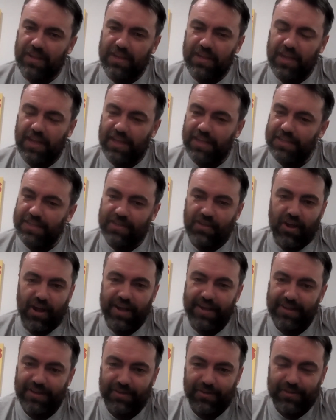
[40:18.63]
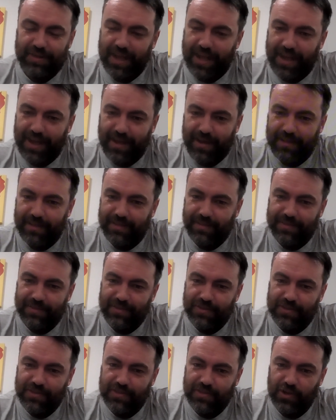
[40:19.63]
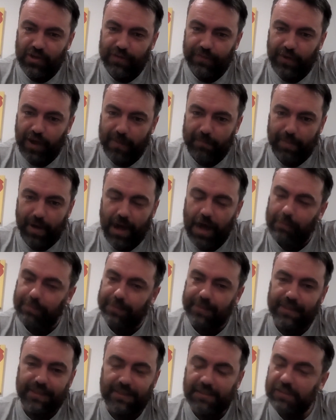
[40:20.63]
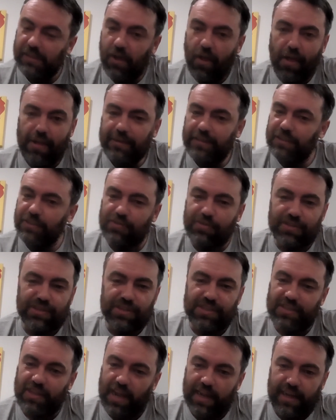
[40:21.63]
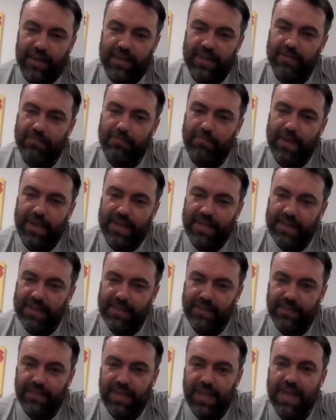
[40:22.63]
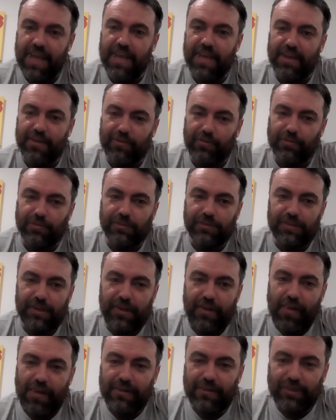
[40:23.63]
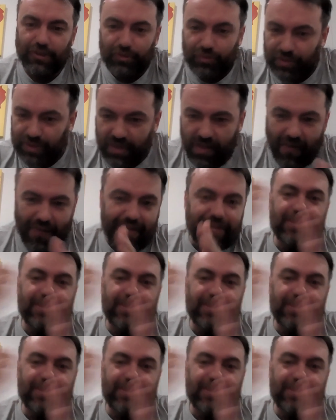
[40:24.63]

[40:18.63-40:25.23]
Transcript: this guy called Certified Papi, who's just like a comedic heel, who's